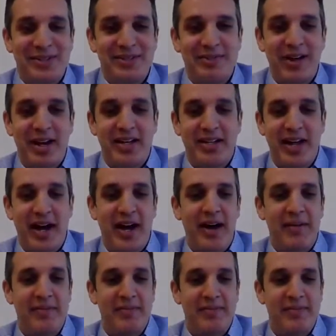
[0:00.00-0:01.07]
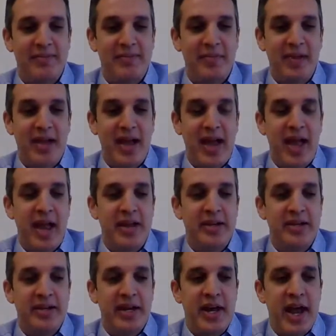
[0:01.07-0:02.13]
right?
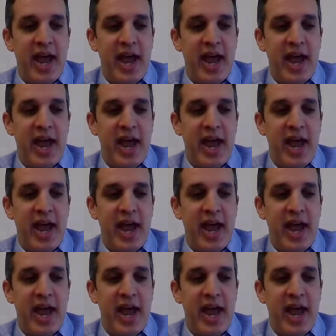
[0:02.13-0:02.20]
And